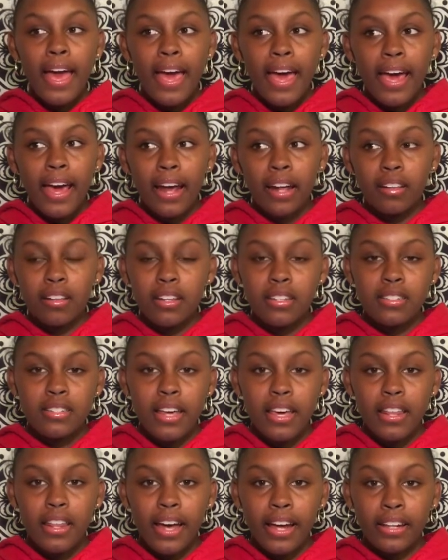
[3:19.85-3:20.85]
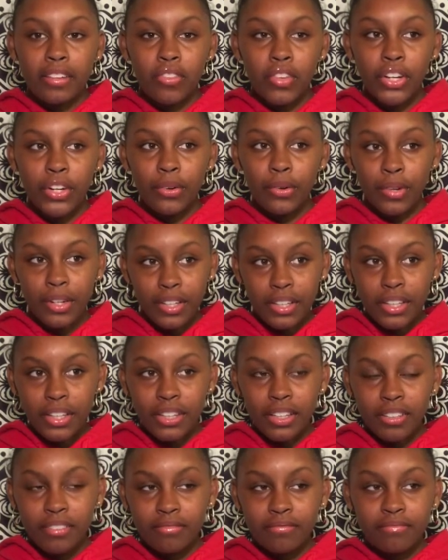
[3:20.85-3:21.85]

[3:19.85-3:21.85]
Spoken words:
and they say like they're really